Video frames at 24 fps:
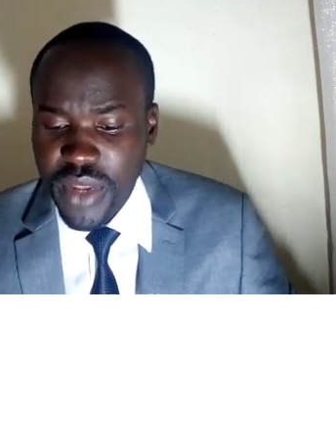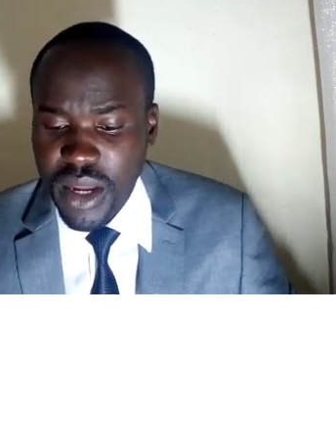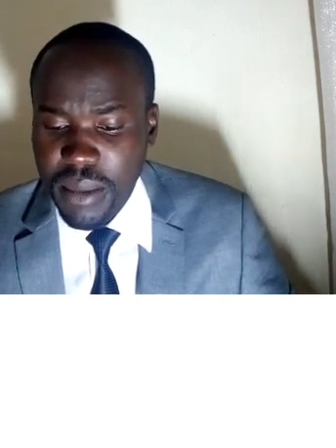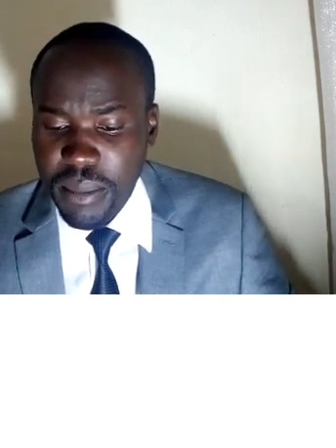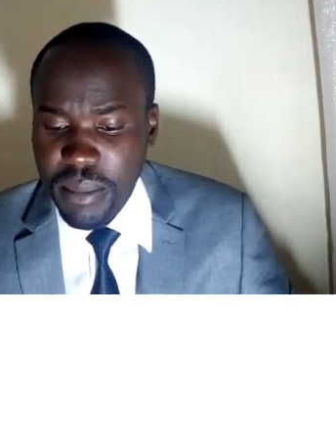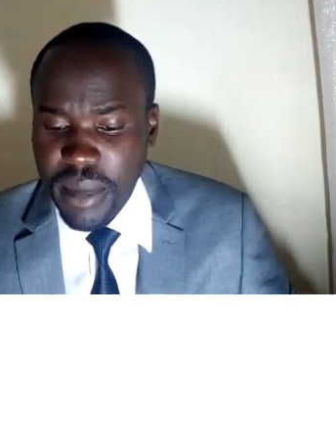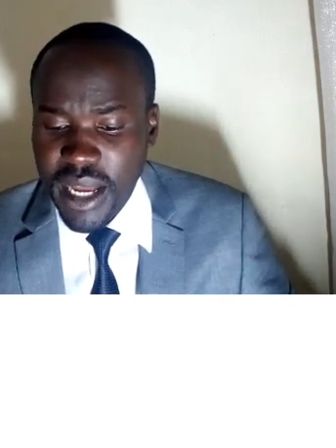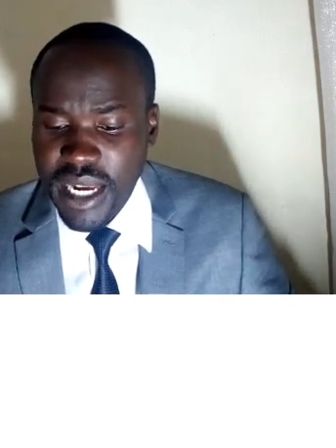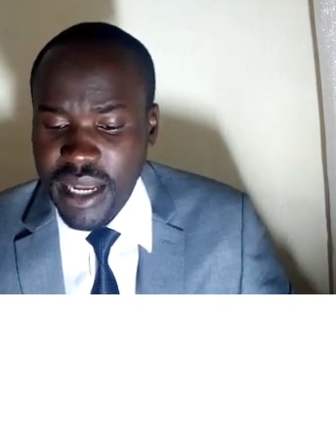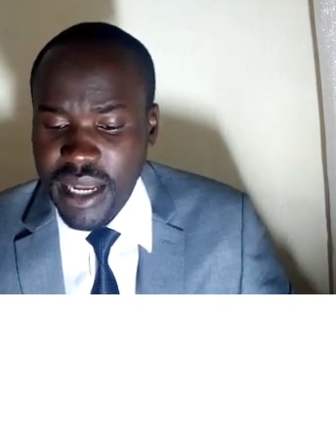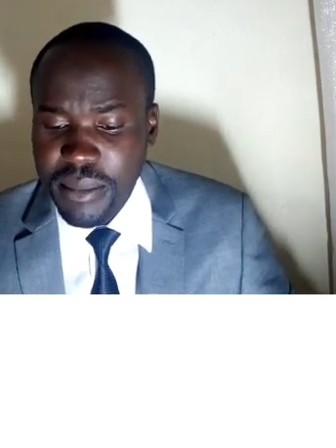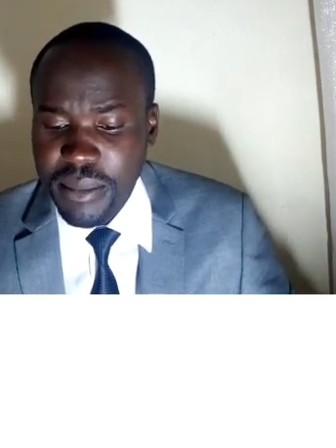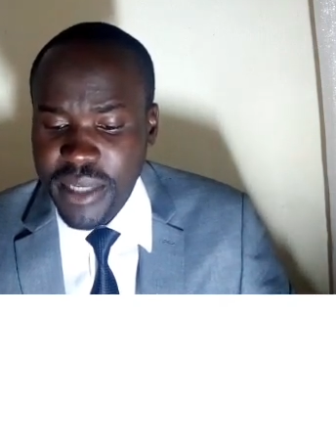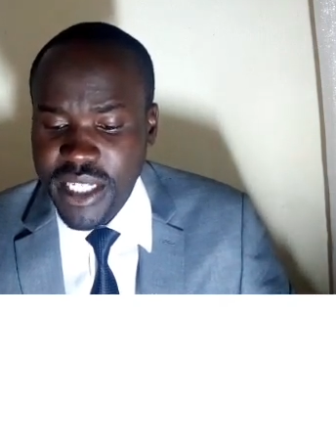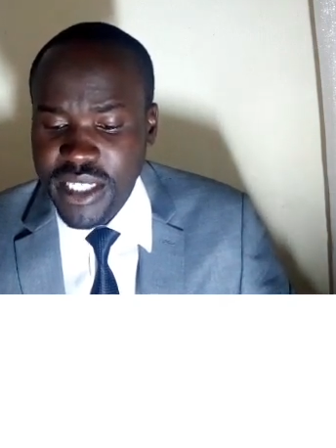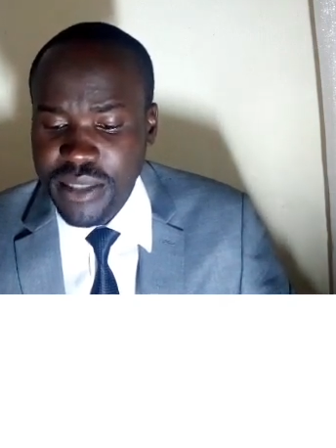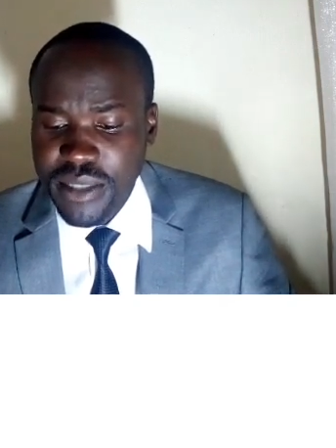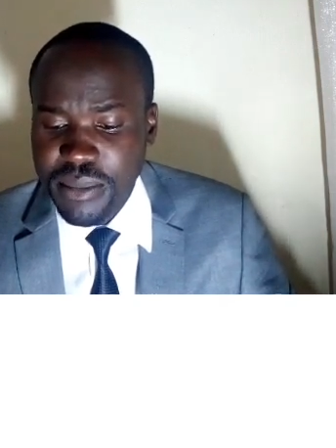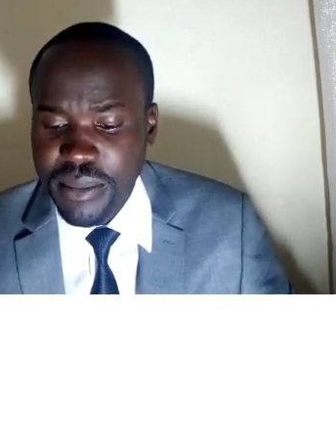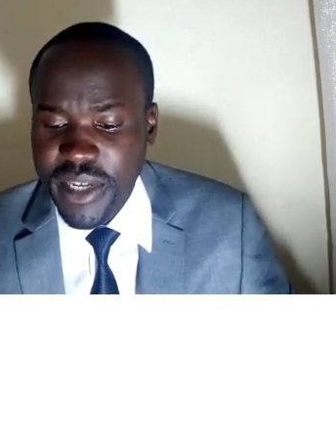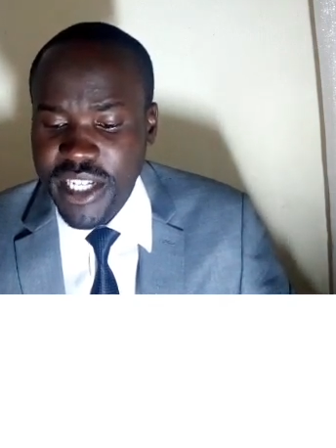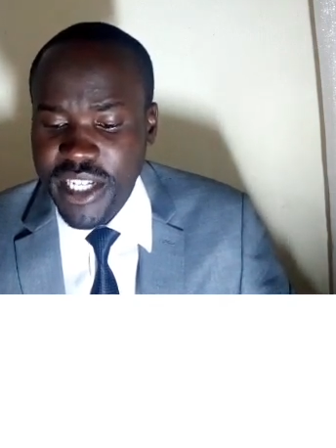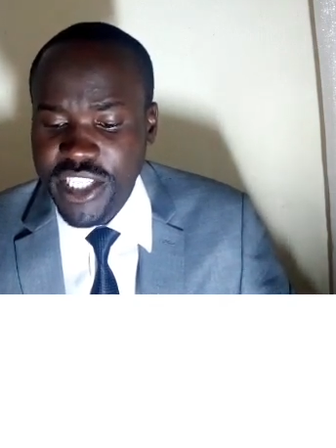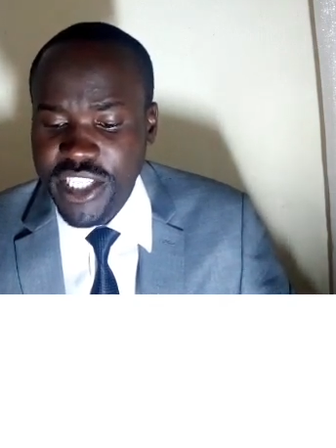Parlement
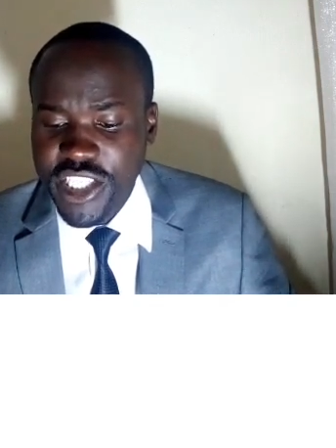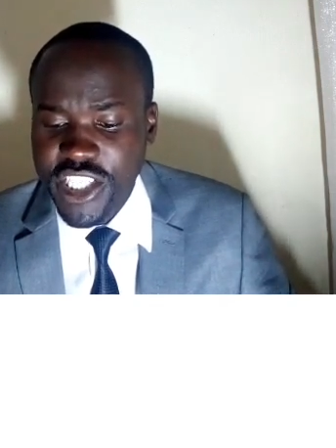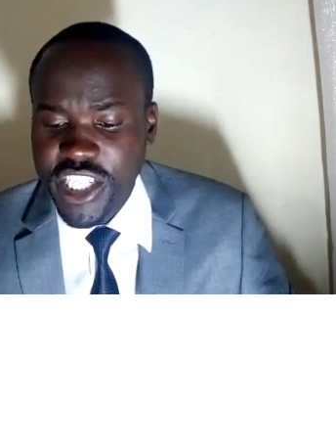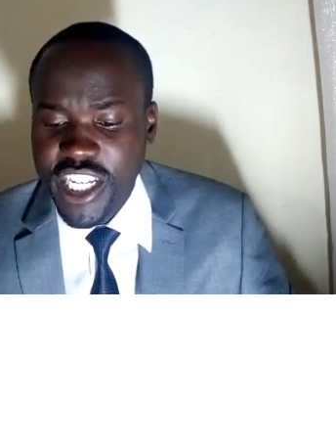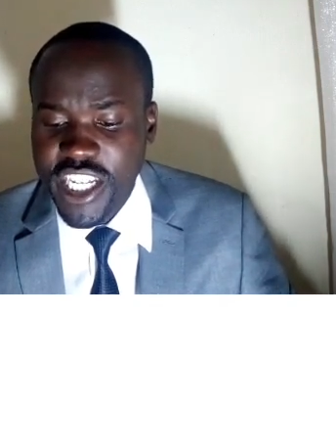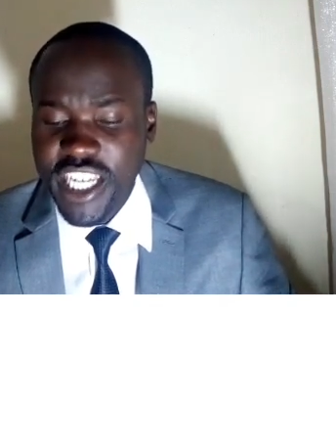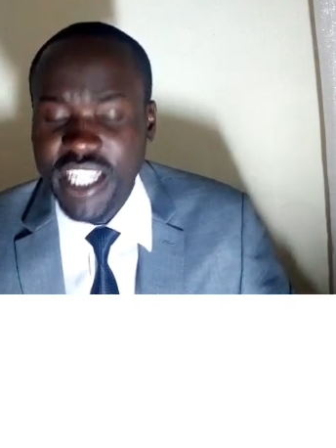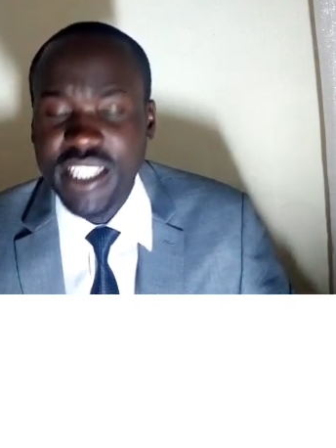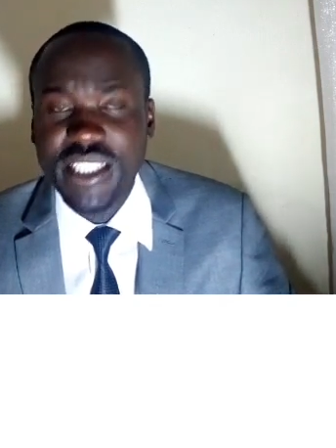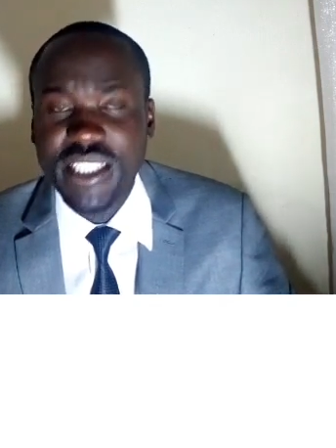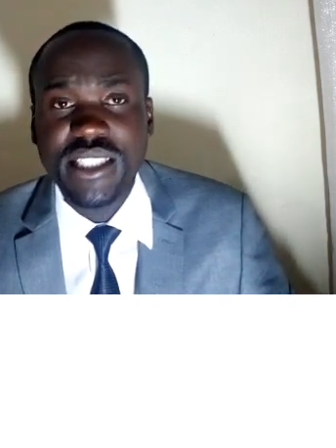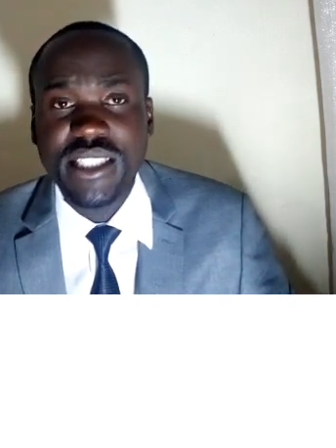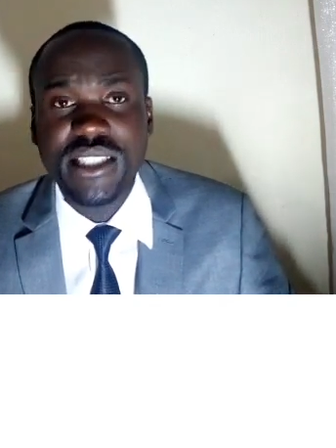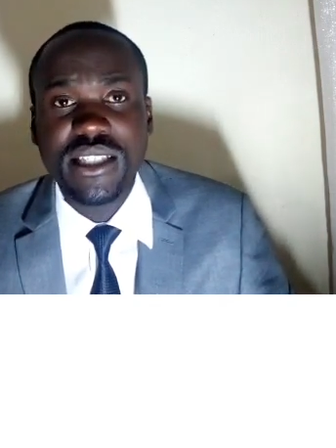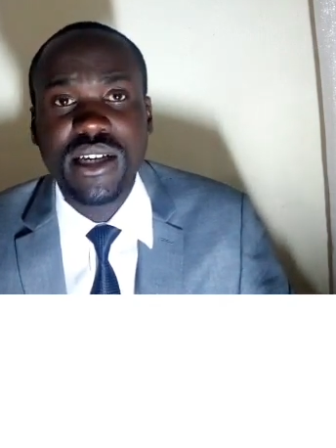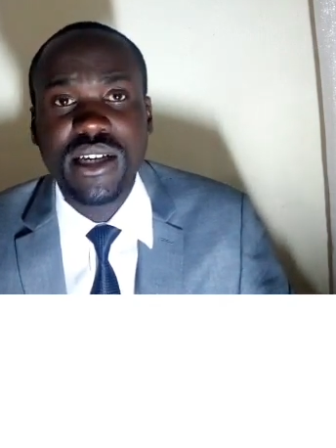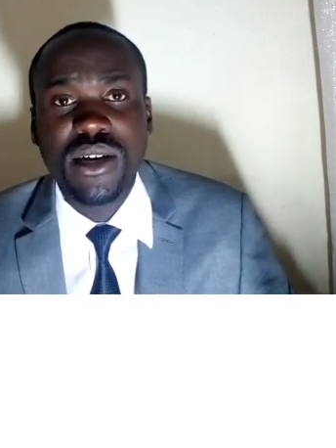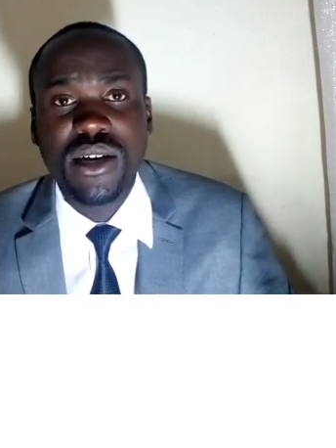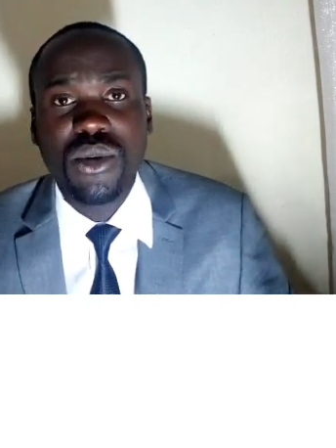Belge case,